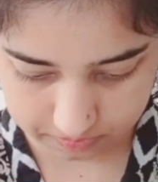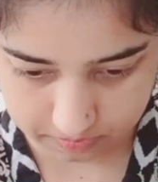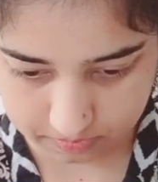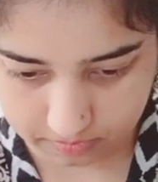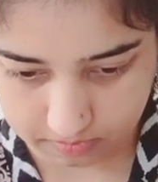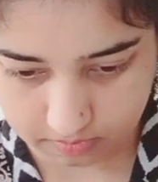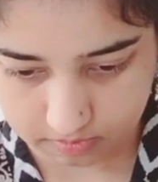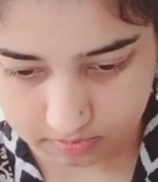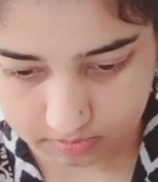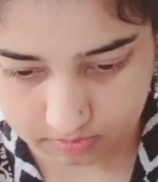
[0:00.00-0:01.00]

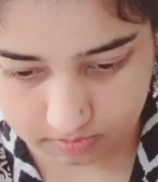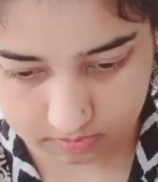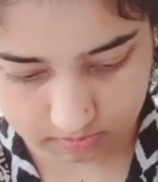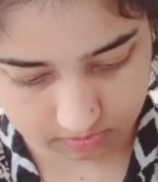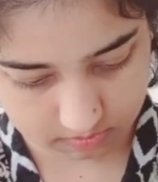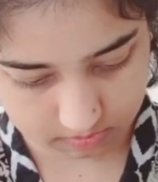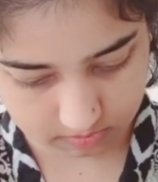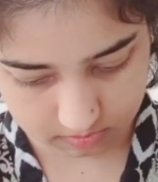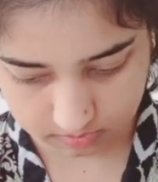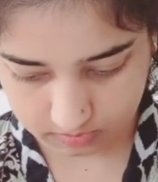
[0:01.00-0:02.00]
Nothing is said.